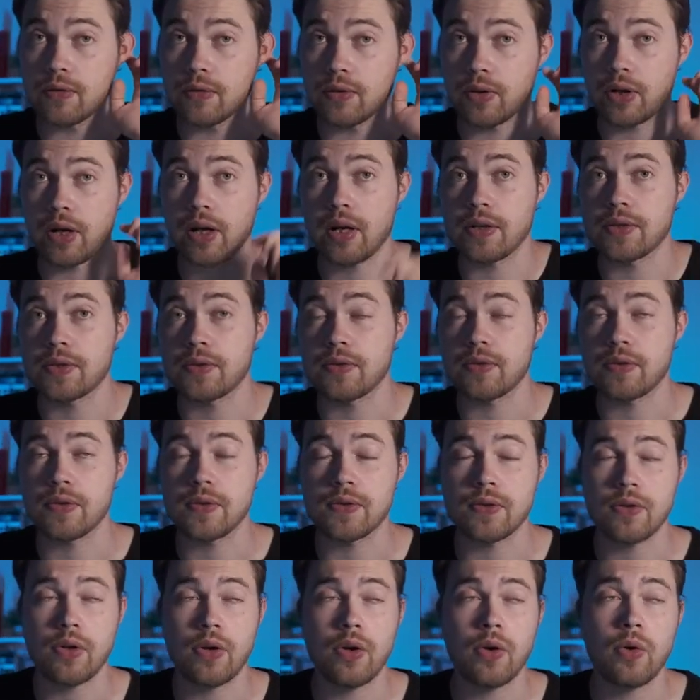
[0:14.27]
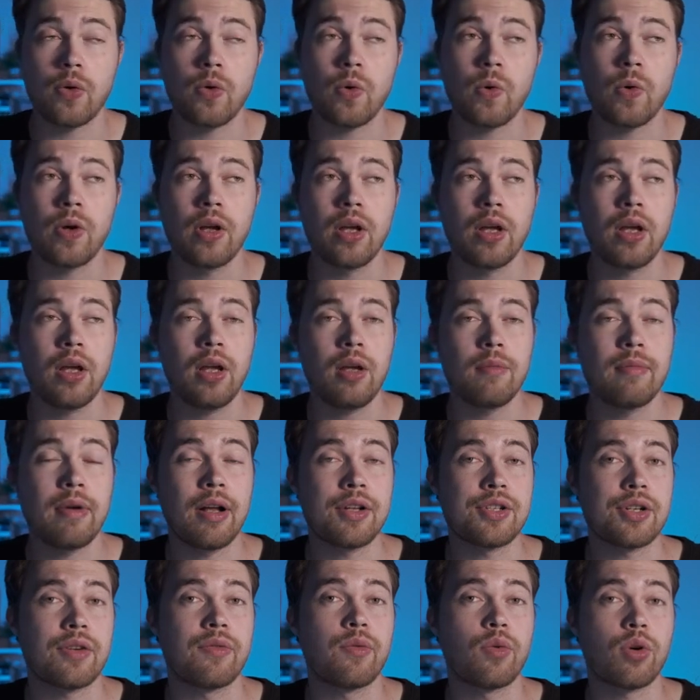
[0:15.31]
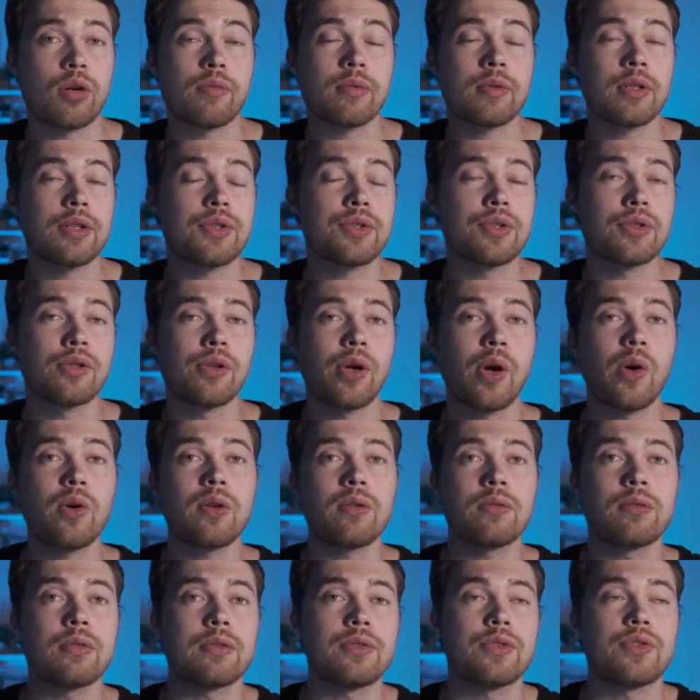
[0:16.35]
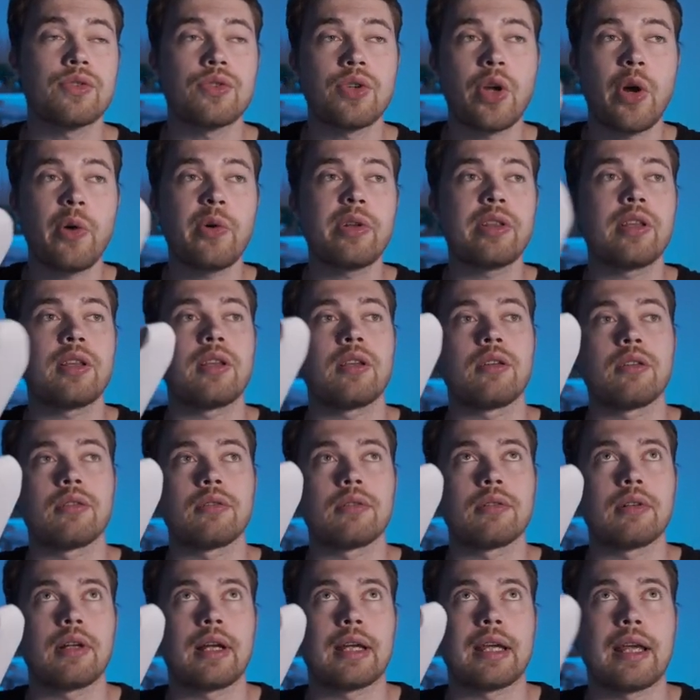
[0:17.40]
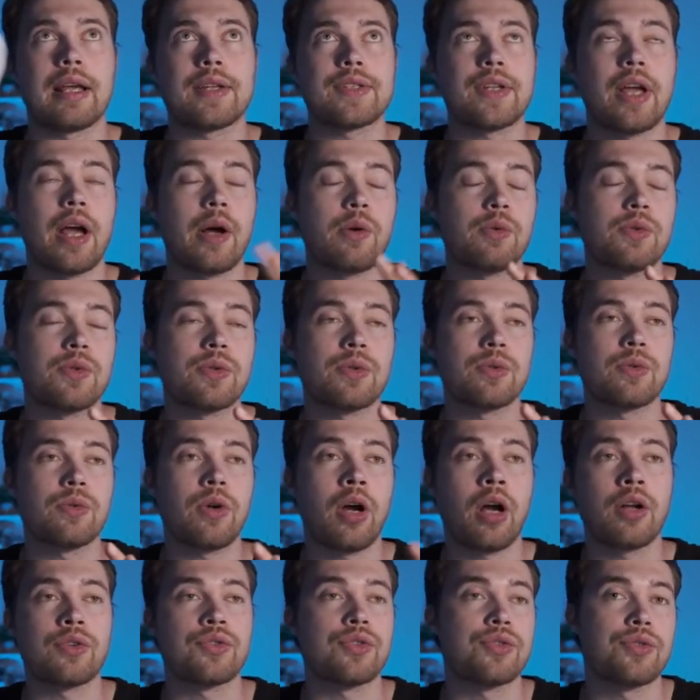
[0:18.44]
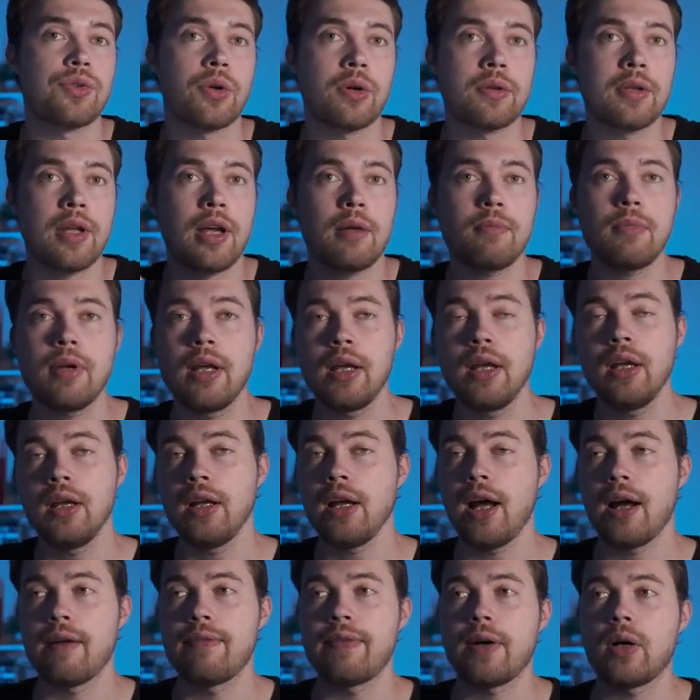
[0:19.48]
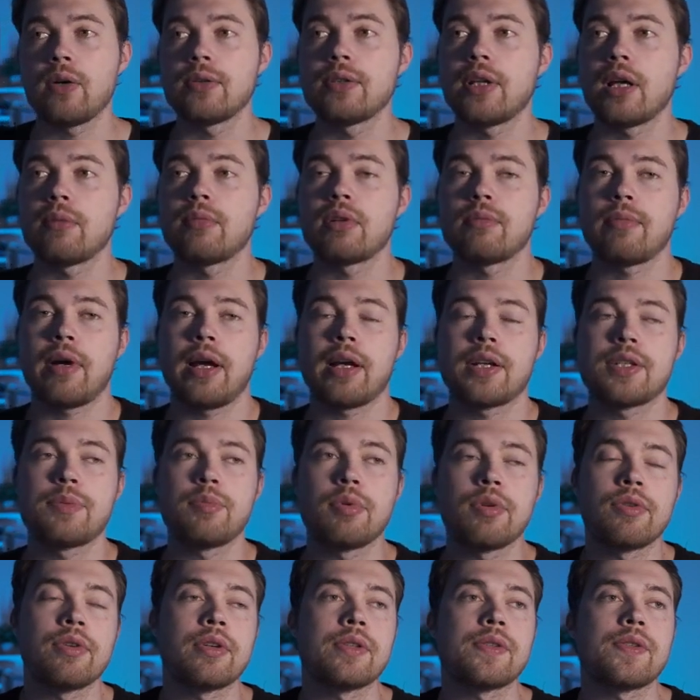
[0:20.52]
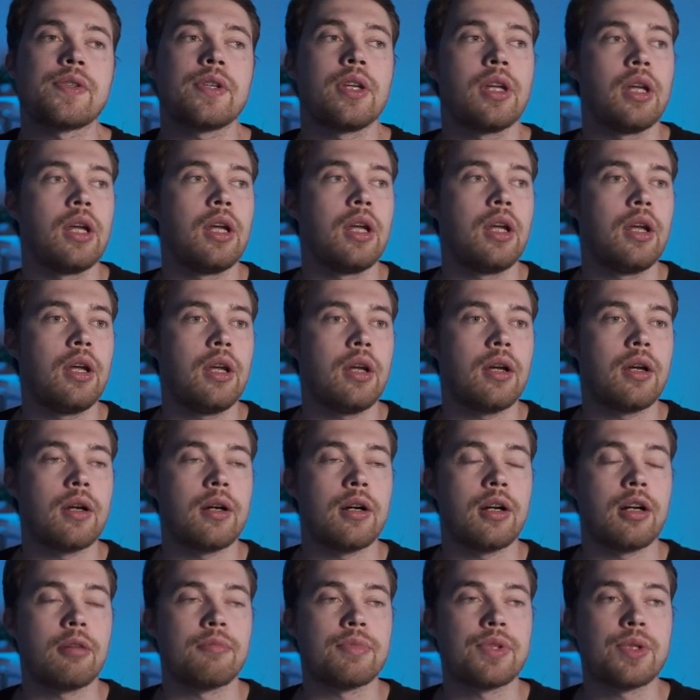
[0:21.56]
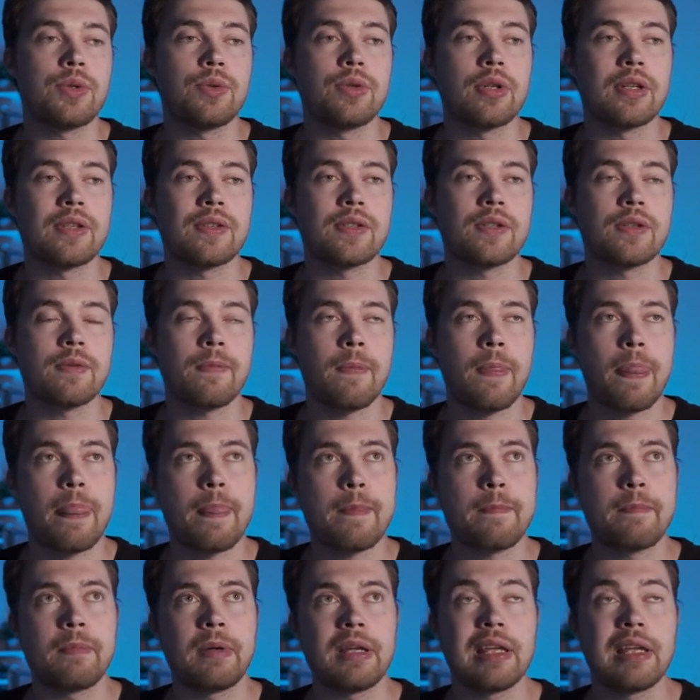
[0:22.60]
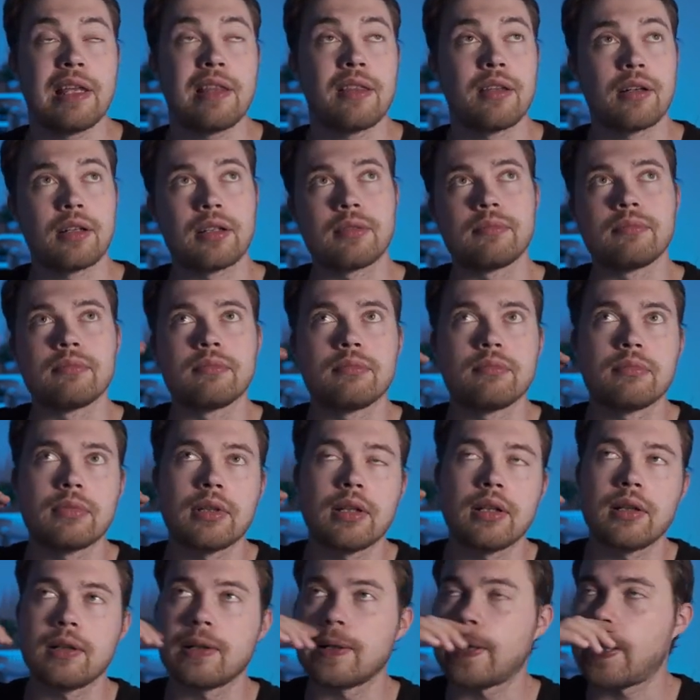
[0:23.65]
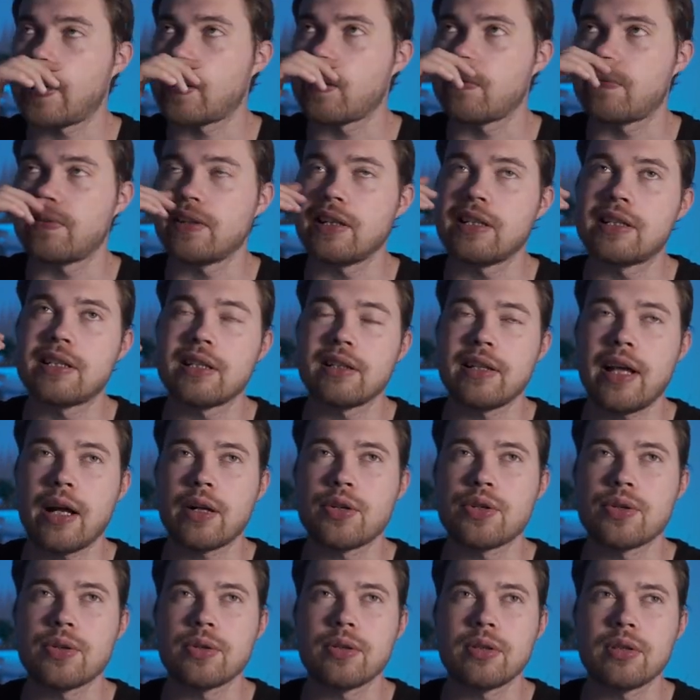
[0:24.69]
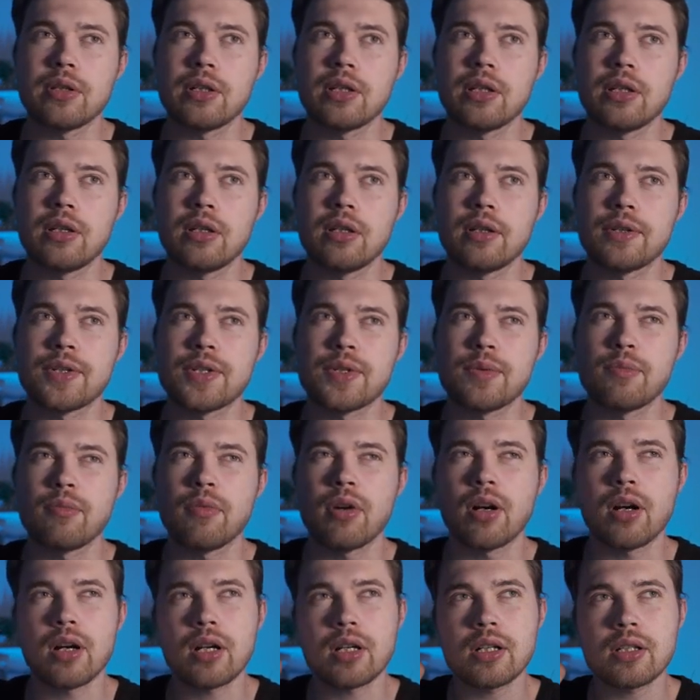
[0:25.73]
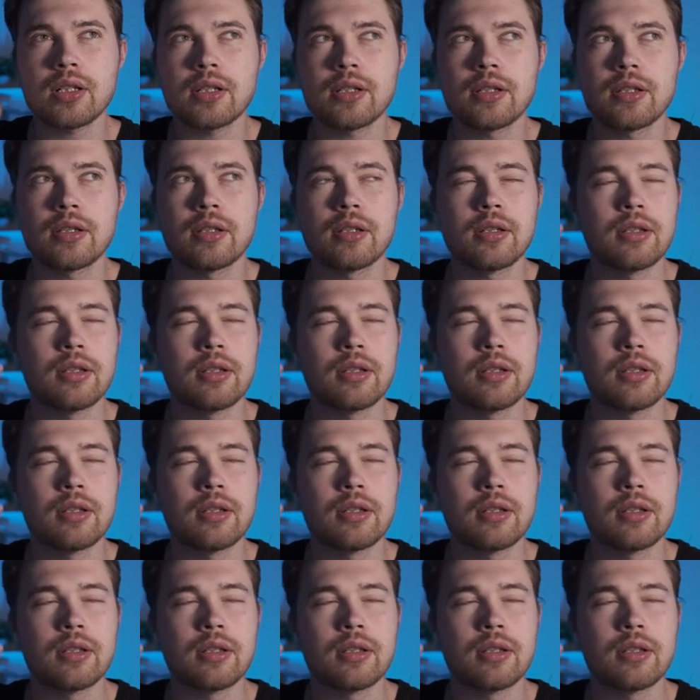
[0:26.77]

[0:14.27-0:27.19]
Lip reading: Okay, so there is no magic formula to know, I guess how to draw them. I found them in my experience, students either kind of intellectually smart.